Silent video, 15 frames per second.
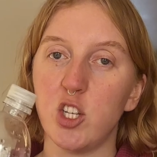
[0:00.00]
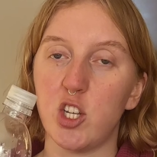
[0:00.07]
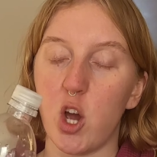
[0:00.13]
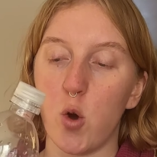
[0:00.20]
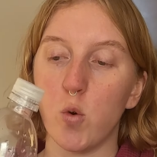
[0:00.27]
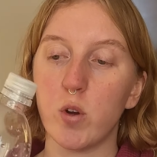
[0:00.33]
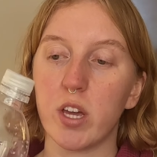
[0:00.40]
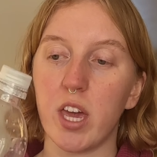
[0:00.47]

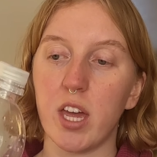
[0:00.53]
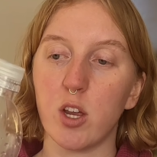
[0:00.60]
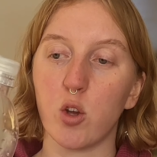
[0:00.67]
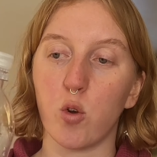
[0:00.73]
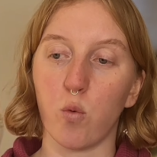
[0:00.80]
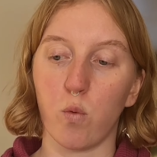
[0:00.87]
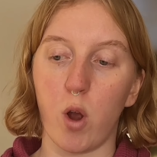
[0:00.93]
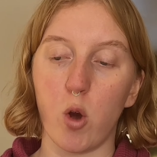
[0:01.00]
don't
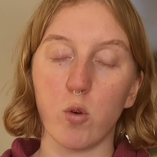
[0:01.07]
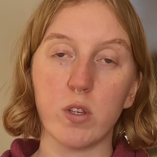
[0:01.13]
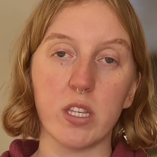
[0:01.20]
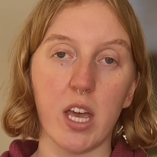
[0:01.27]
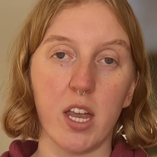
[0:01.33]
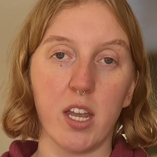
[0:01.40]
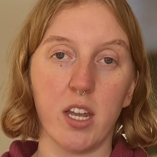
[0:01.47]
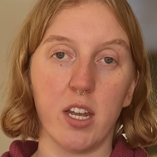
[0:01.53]
get gross
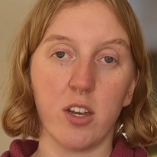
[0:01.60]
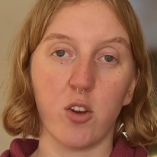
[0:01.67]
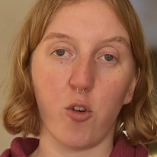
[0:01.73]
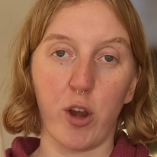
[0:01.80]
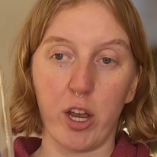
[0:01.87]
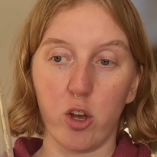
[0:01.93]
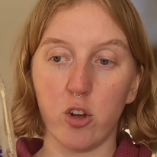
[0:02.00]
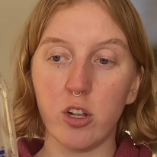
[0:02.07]
and
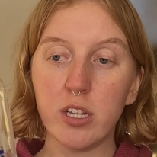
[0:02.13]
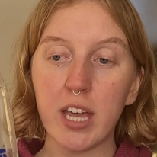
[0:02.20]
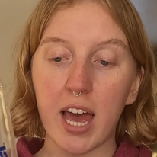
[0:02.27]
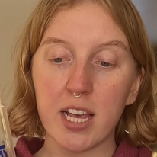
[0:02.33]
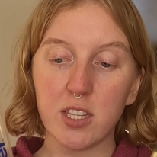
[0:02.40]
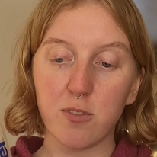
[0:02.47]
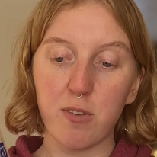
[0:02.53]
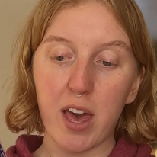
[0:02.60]
crinkled
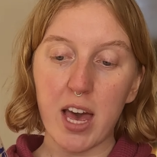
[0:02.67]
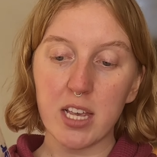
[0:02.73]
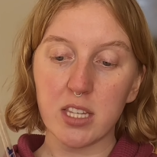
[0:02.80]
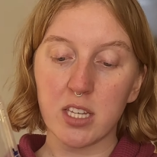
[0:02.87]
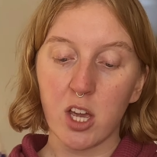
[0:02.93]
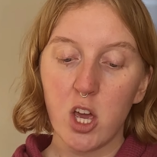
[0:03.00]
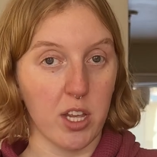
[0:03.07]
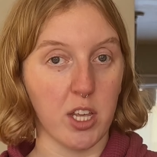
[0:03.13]
as
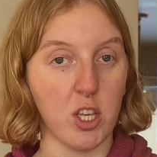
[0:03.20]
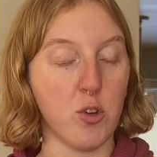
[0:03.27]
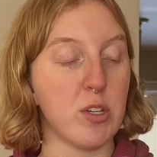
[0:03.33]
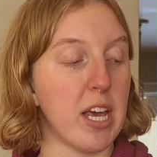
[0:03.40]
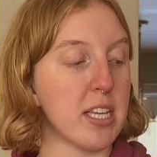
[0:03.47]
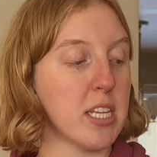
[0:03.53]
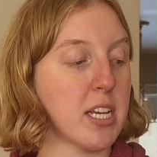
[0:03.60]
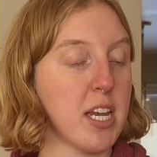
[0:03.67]
fast. You
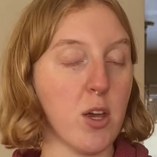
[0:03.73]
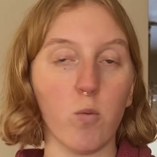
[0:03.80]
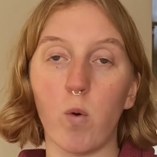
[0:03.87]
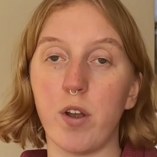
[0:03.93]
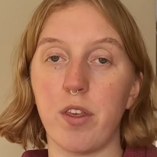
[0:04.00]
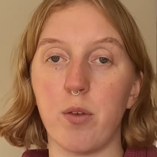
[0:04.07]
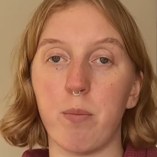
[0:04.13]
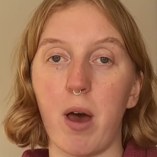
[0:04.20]
designate
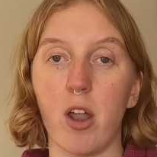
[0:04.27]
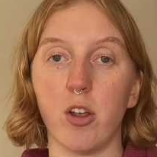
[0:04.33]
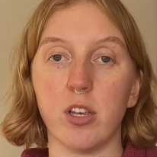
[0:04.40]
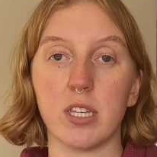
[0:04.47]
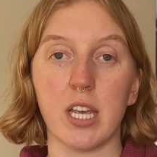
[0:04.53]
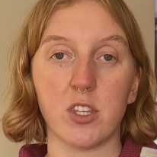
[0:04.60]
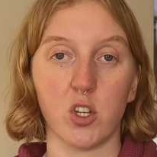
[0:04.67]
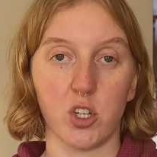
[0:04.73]
one of the
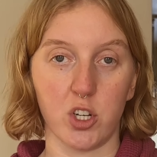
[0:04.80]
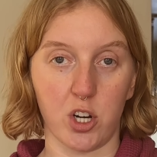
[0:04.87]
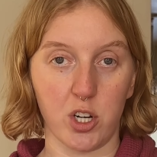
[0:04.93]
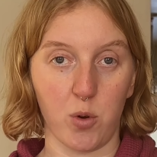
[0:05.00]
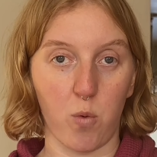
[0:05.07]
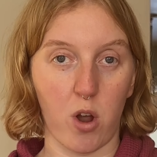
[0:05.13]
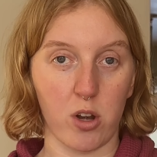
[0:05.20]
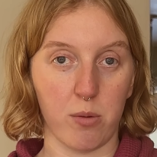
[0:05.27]
bottles as a
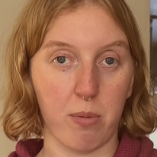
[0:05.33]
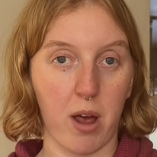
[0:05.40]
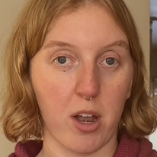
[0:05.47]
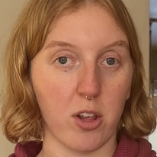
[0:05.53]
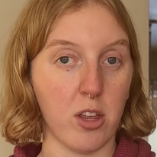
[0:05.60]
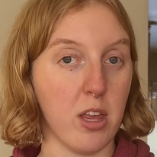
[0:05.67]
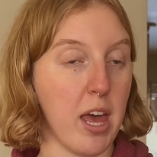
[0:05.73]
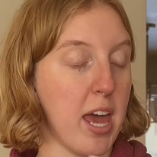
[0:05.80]
dirty water
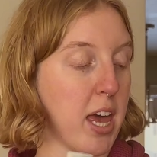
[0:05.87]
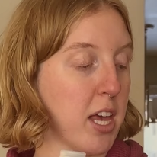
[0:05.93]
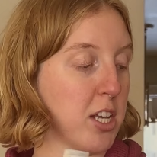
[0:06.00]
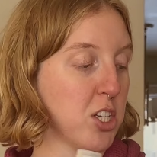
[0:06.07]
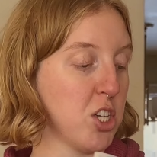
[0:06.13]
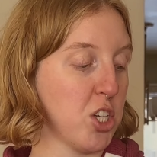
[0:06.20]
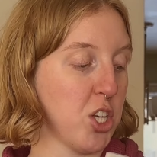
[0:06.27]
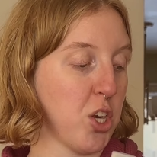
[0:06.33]
bottle,
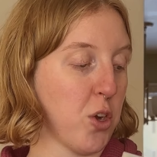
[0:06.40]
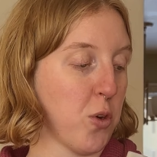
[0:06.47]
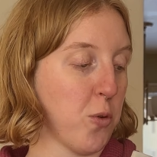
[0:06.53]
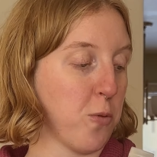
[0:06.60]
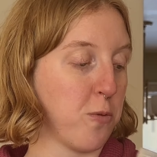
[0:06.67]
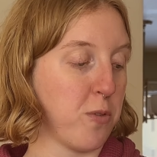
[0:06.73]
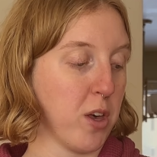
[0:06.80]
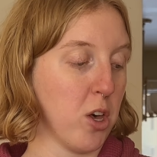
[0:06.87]
and
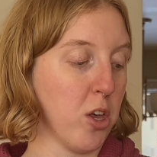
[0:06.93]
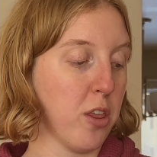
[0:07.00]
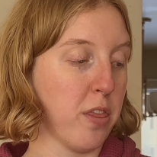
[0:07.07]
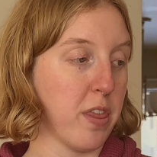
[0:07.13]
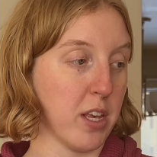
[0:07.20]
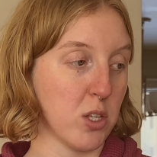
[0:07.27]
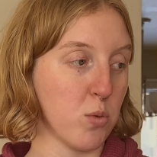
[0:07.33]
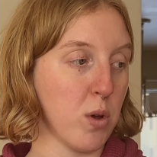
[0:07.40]
you fill
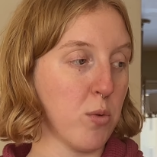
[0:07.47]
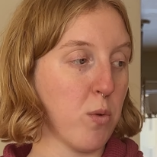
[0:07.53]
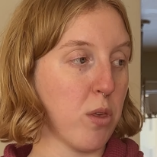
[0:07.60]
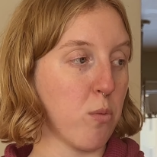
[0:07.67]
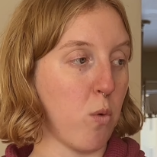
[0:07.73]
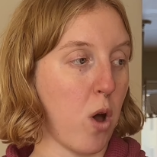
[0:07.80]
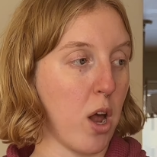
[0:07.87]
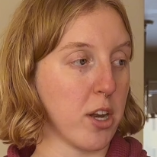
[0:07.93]
this one
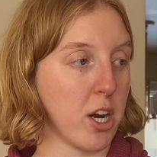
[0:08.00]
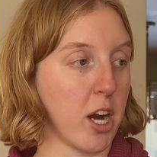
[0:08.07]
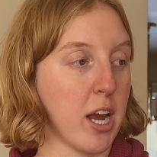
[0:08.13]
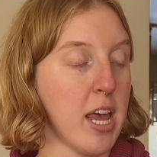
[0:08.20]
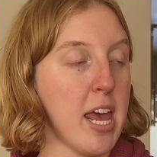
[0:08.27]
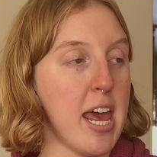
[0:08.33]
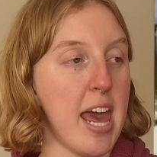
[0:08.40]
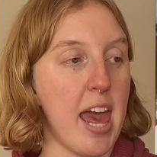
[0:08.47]
with water,
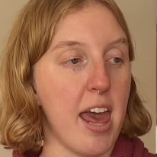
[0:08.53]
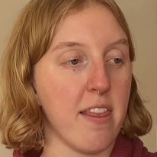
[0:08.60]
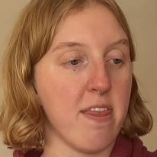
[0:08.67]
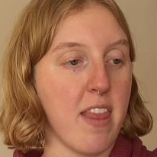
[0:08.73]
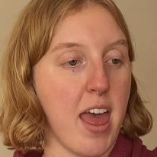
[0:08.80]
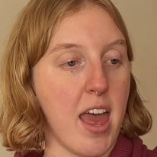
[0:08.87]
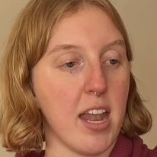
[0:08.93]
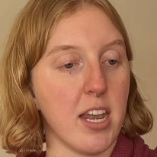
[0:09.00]

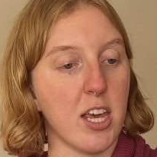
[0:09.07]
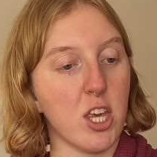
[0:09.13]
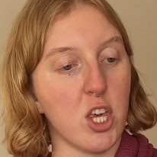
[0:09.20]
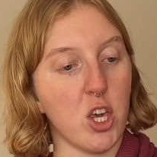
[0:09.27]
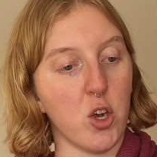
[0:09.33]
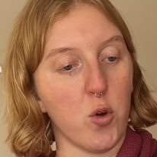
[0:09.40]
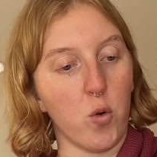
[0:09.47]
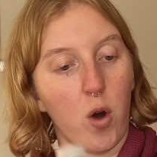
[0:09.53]
and then
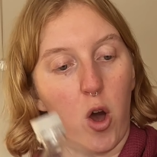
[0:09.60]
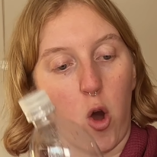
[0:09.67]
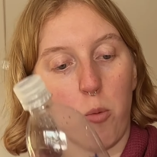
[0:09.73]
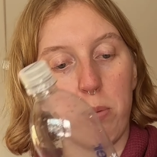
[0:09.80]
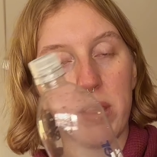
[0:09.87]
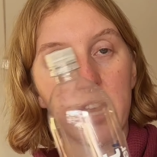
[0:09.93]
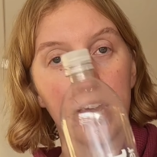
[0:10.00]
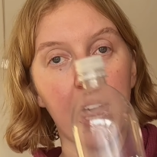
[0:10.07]
you
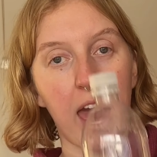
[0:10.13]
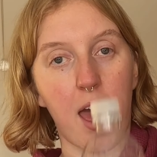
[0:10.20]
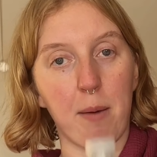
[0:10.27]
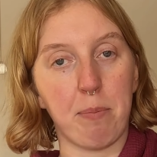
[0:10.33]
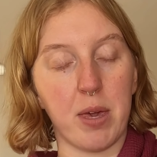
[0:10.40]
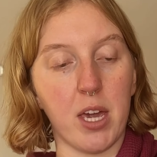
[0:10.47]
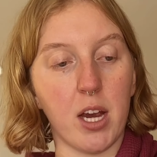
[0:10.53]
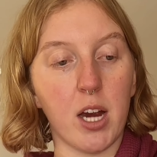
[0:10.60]
open the
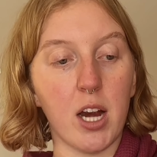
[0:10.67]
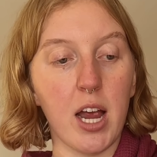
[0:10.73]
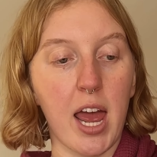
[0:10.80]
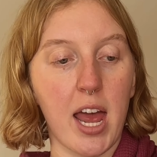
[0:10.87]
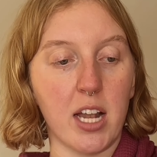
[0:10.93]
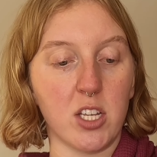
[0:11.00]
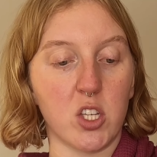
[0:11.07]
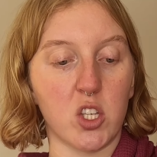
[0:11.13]
cap here
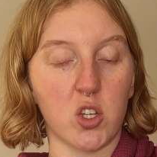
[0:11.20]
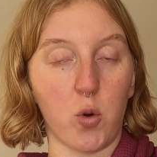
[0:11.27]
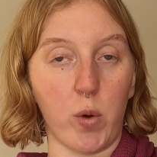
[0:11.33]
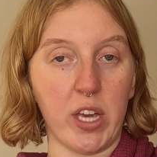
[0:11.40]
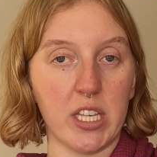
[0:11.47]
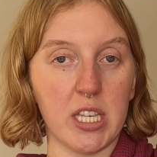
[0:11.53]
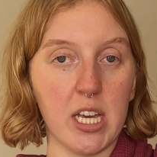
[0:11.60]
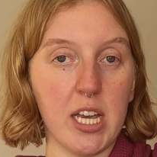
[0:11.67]
and
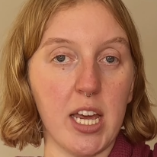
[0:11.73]
squeeze it